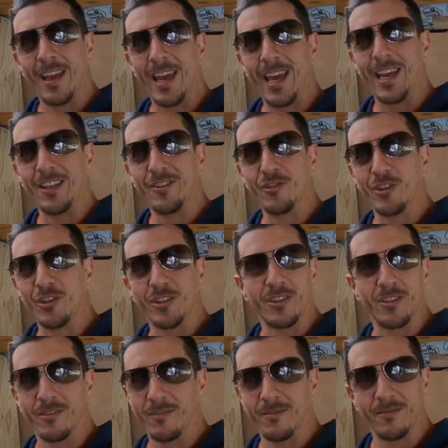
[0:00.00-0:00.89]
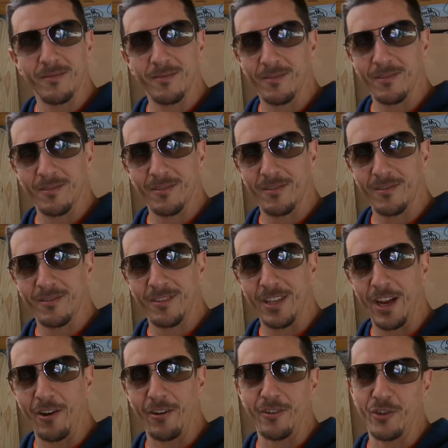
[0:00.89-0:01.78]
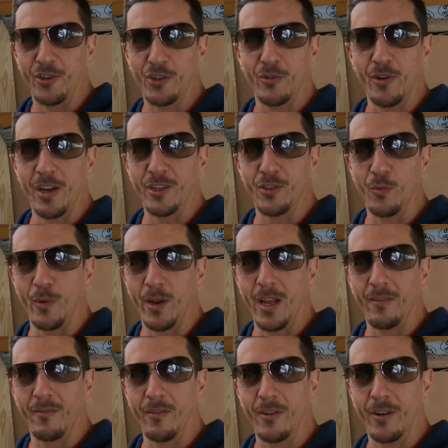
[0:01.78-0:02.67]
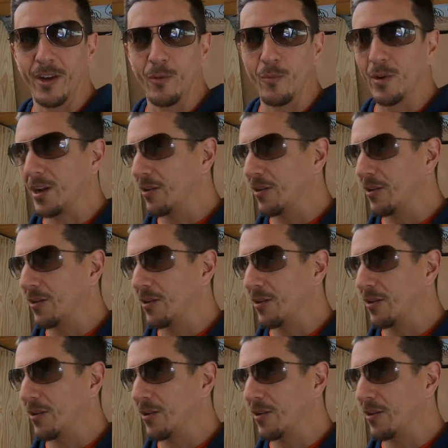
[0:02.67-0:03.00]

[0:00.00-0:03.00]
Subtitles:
and just tearing to shreds whenever